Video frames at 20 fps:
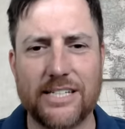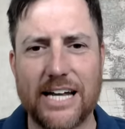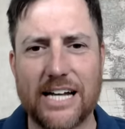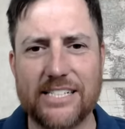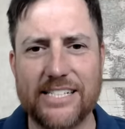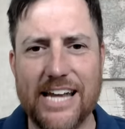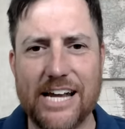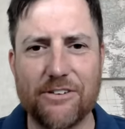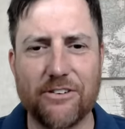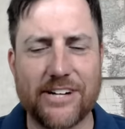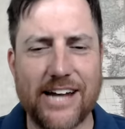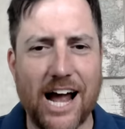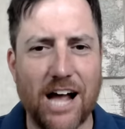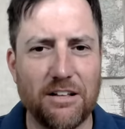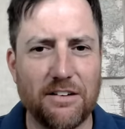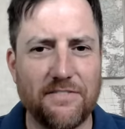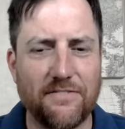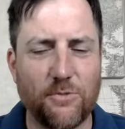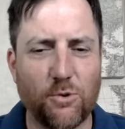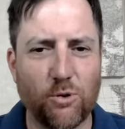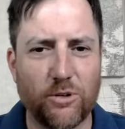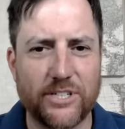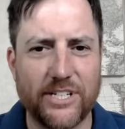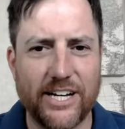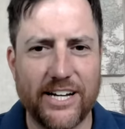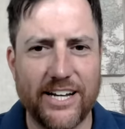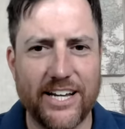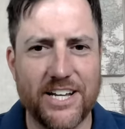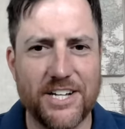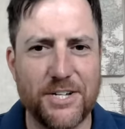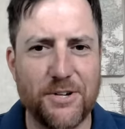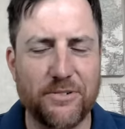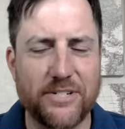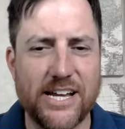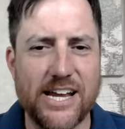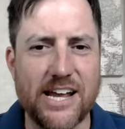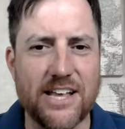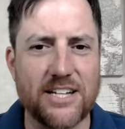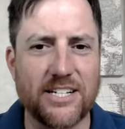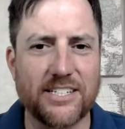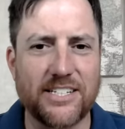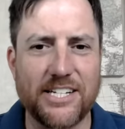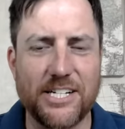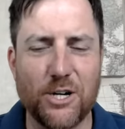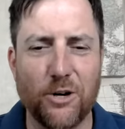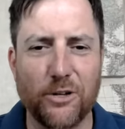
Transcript: San Diego, California is unique, and